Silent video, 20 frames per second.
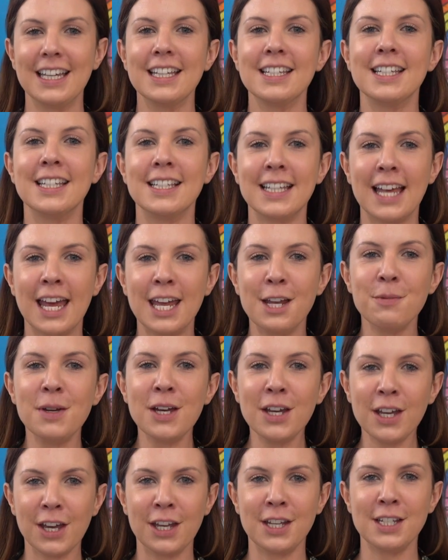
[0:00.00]
Today we
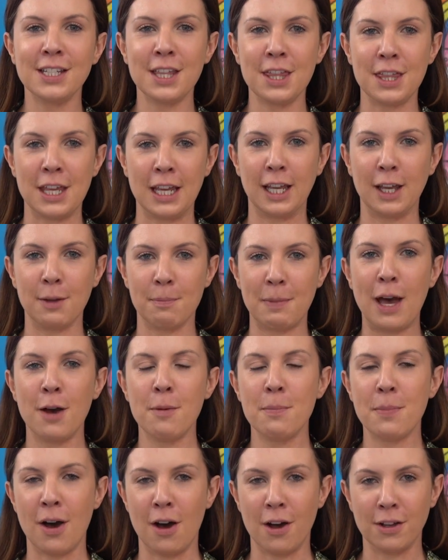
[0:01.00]
are going to think
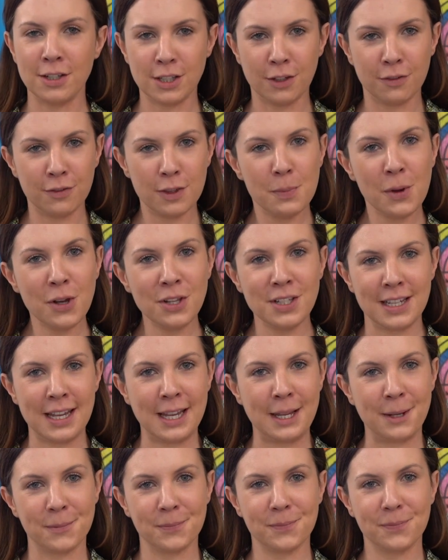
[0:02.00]
about parts of the
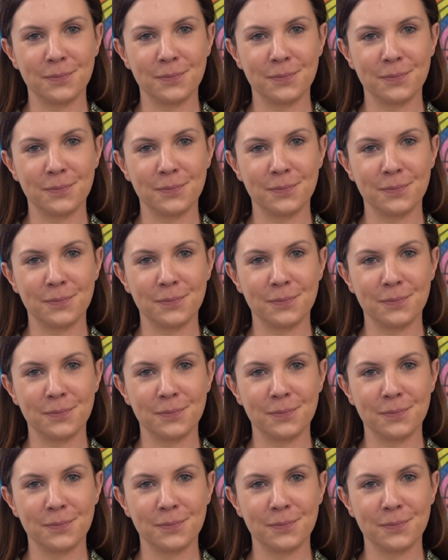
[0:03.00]
body.